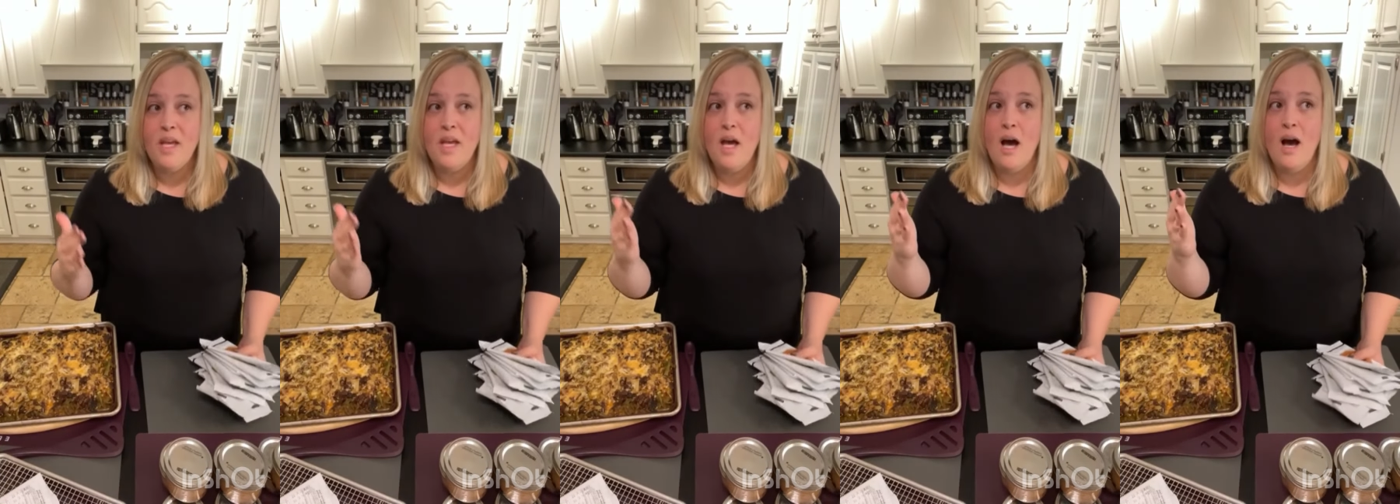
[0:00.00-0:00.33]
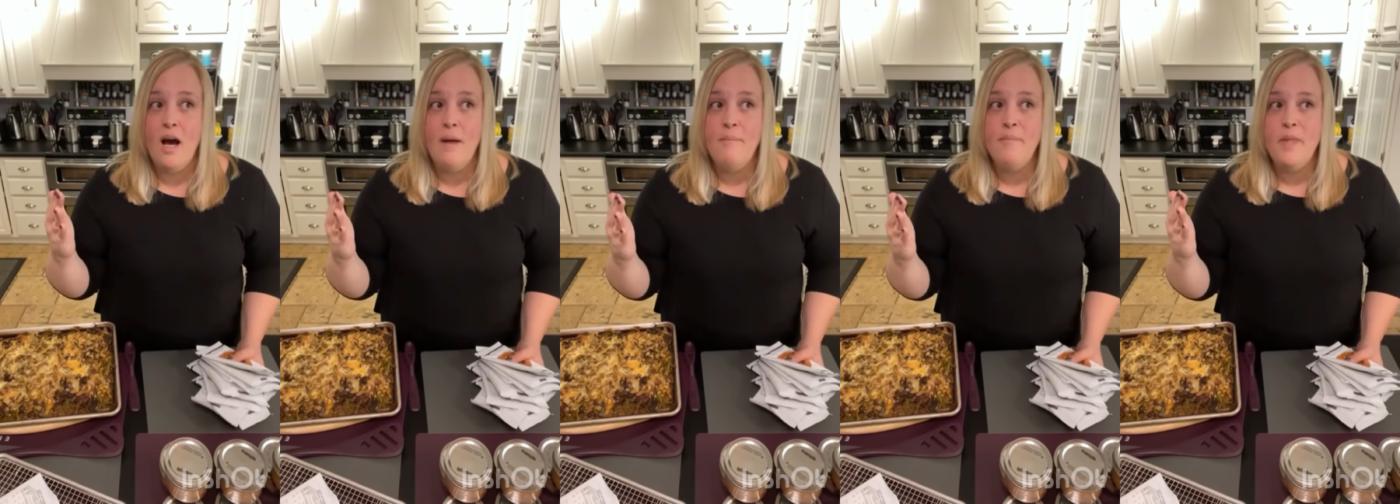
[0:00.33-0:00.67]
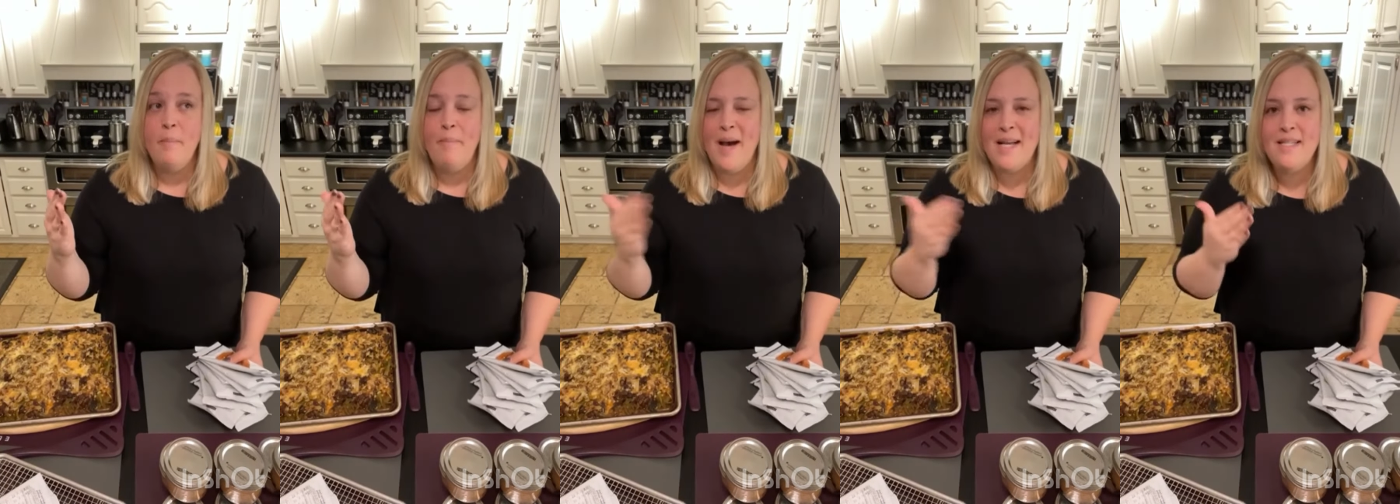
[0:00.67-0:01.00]
The
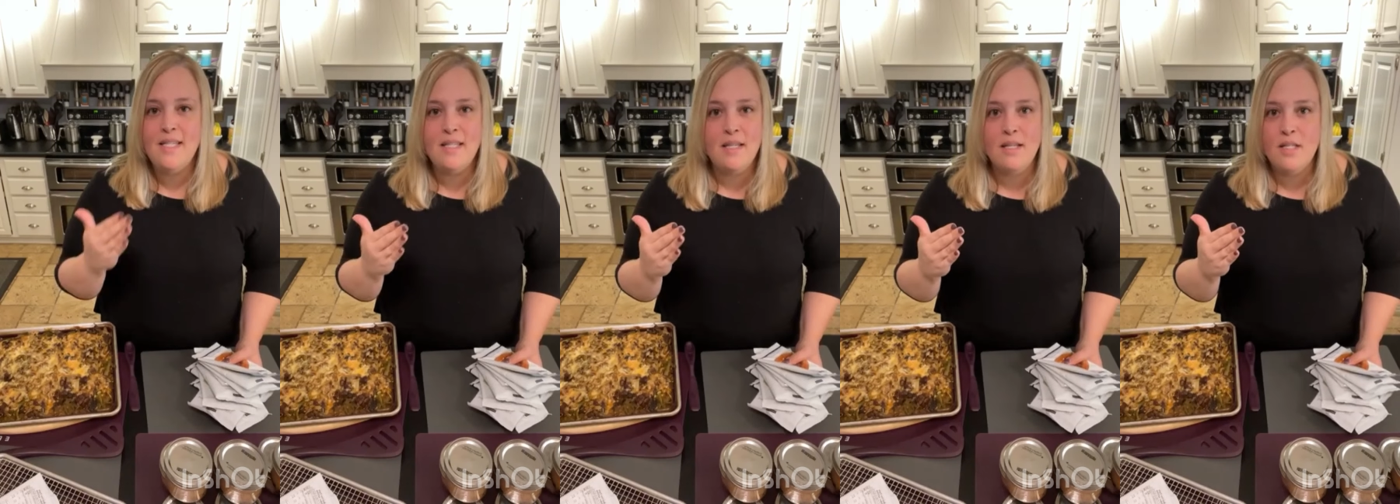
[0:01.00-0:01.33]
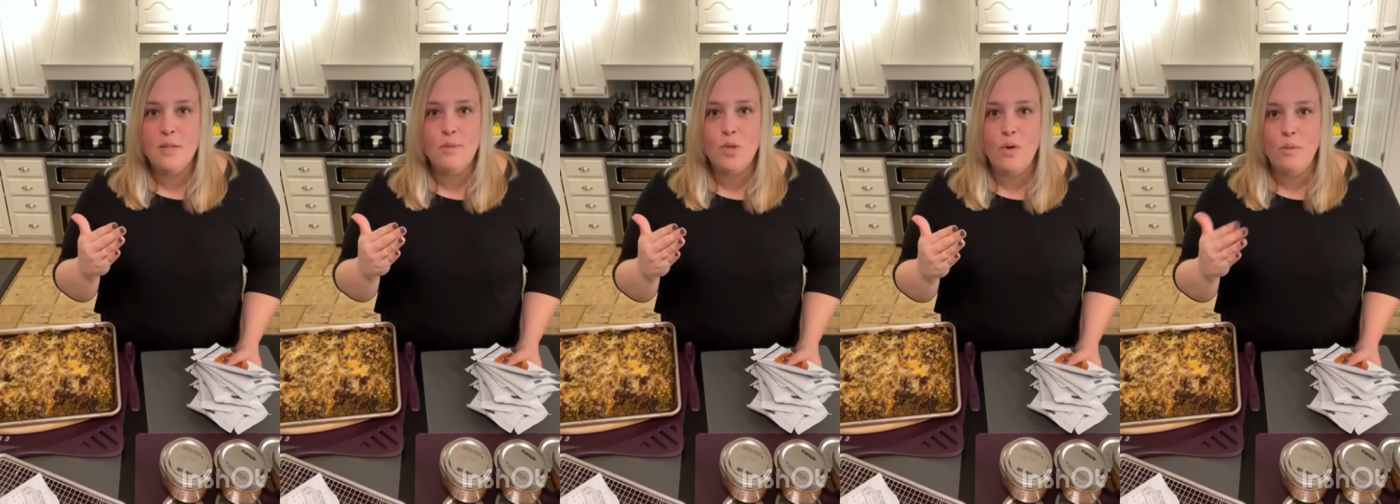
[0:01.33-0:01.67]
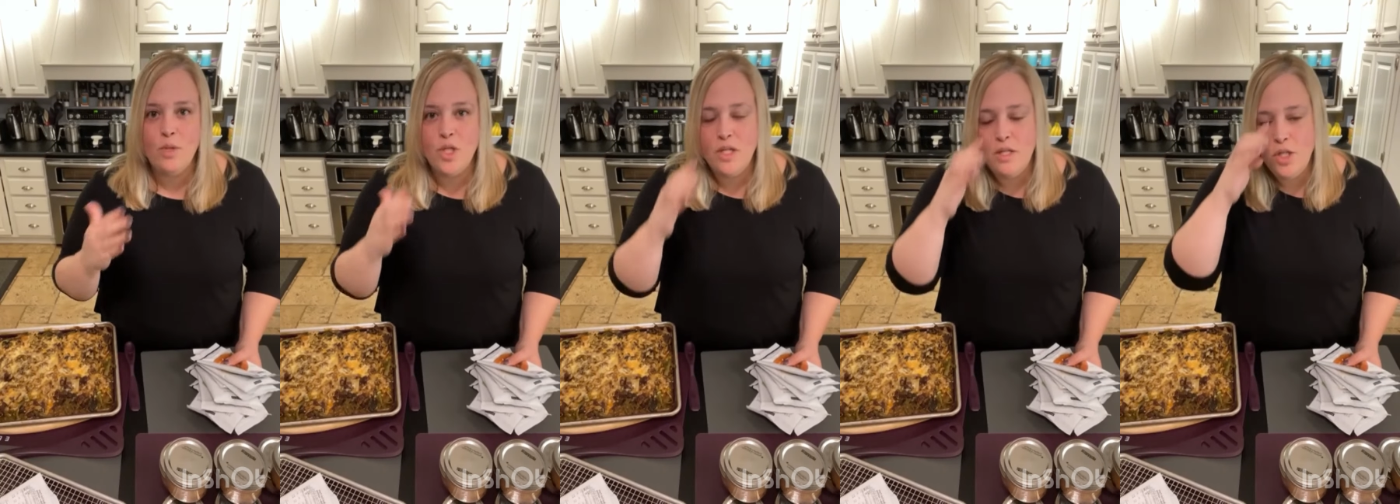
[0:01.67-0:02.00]
best
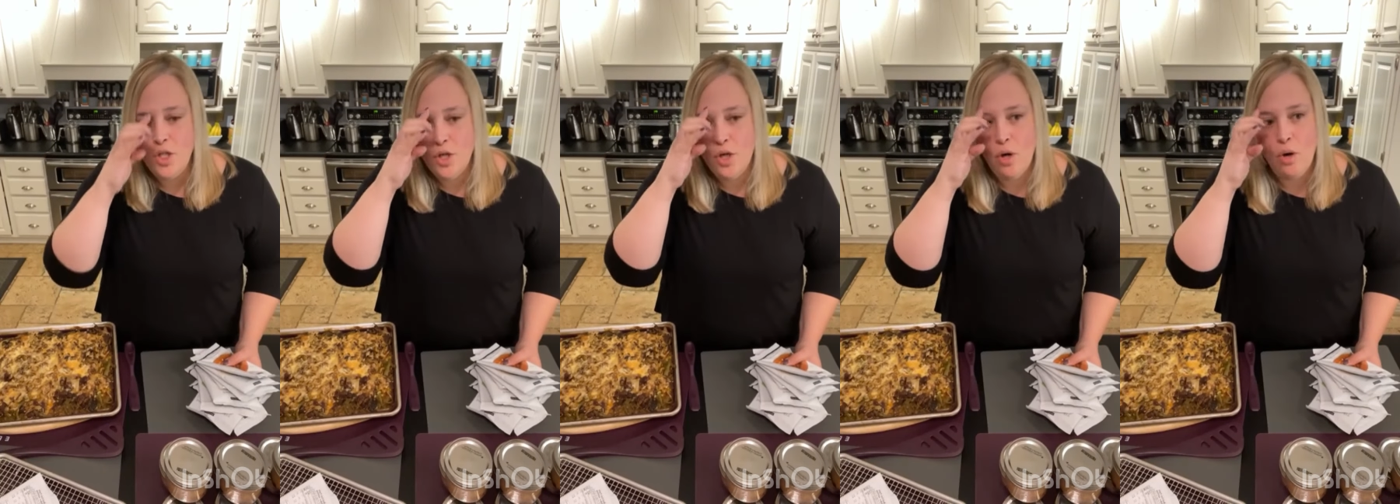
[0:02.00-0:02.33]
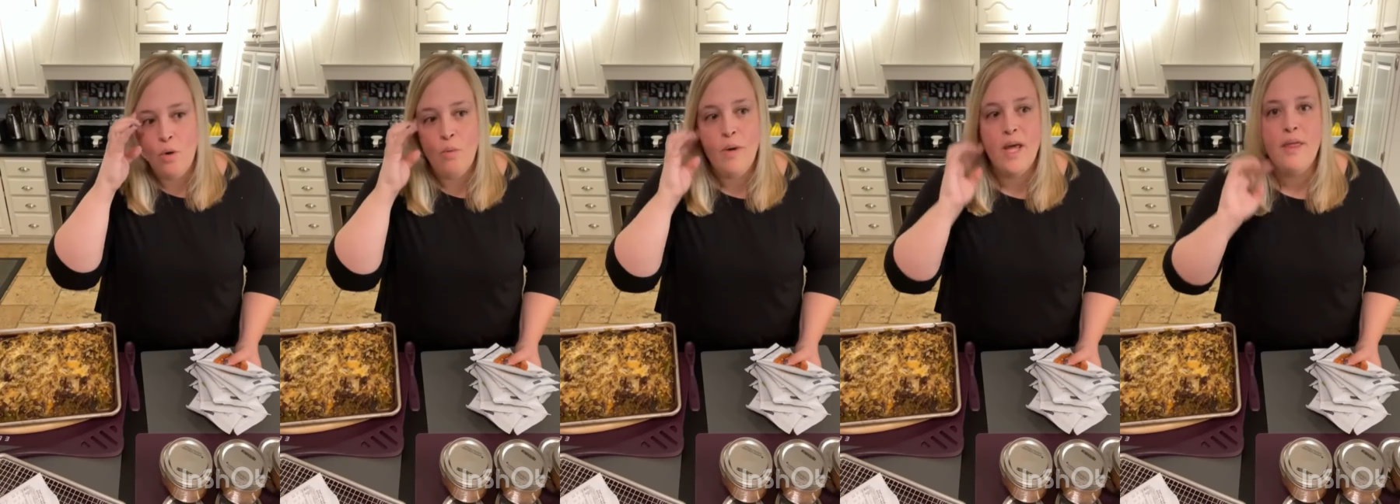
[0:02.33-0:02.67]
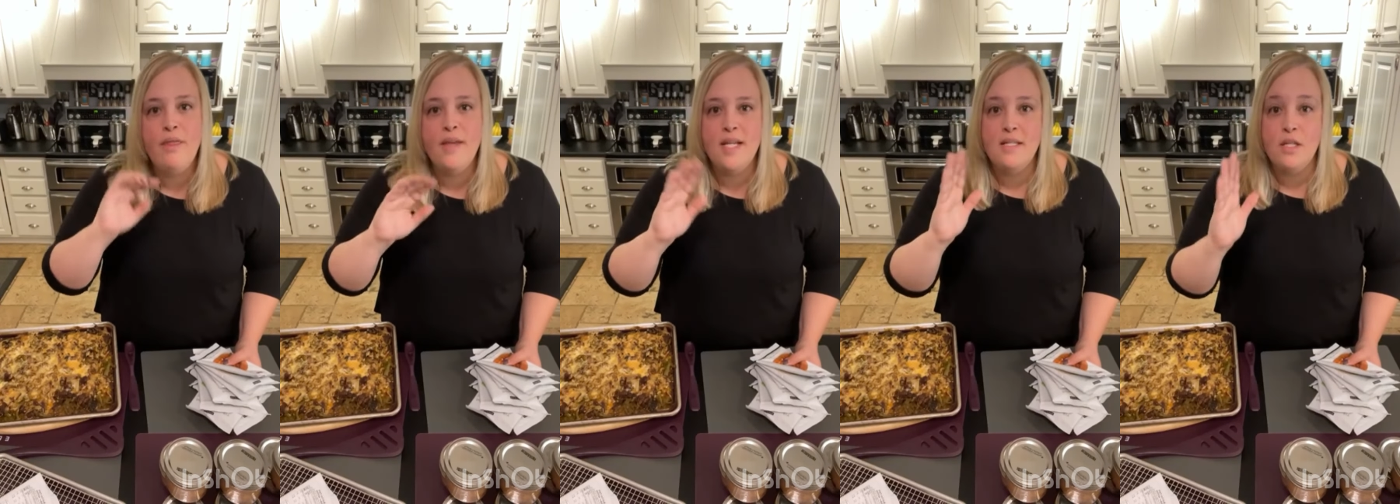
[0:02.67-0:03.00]
subscription to go with
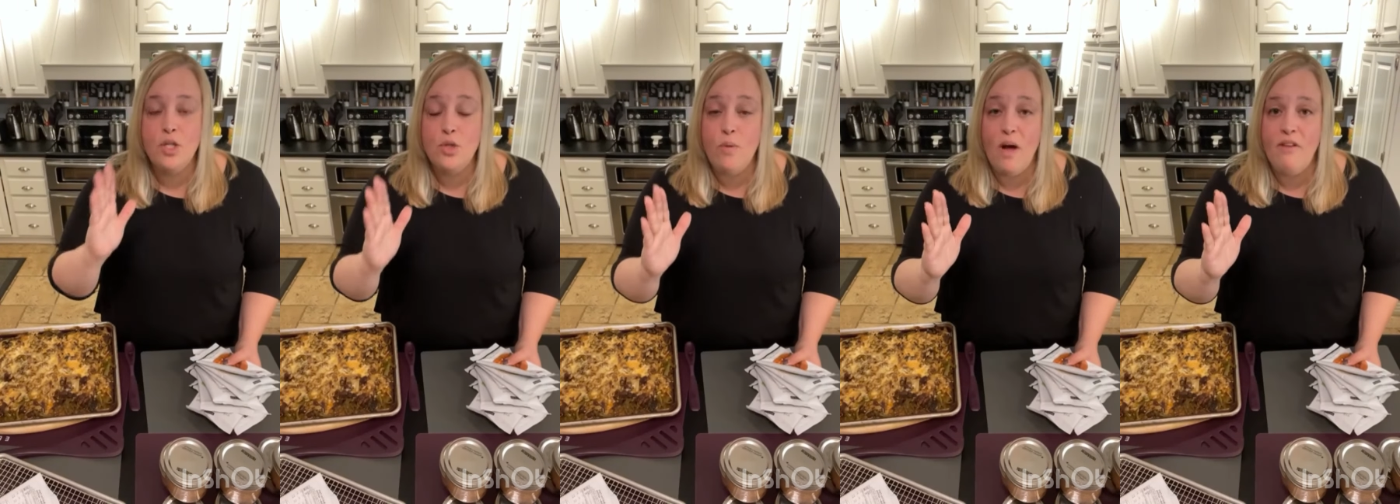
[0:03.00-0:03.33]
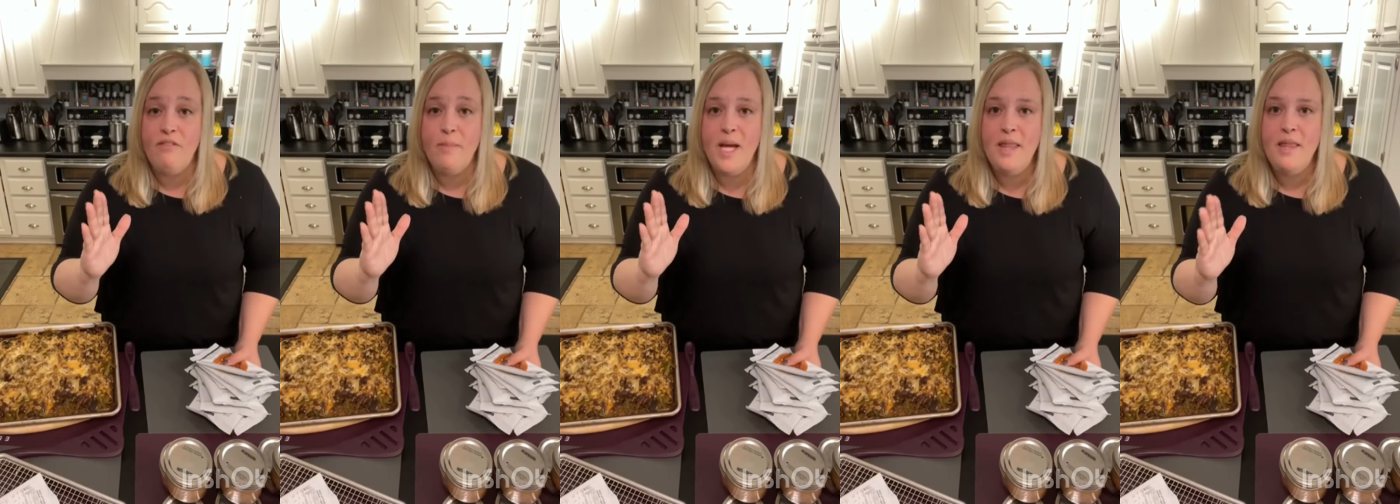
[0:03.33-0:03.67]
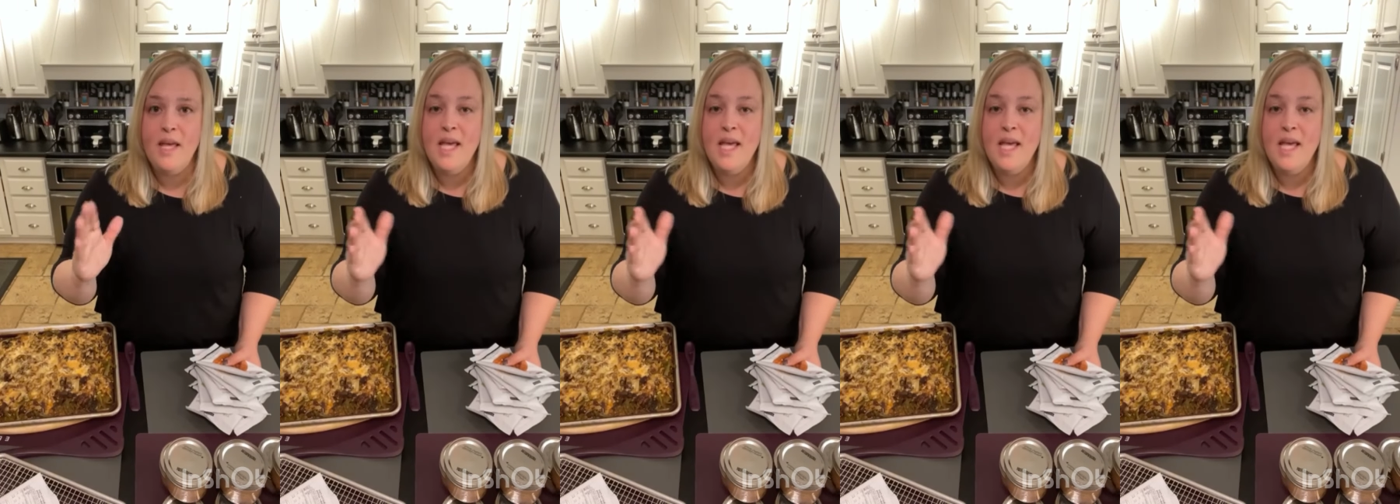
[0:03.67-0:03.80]
is the 12-month,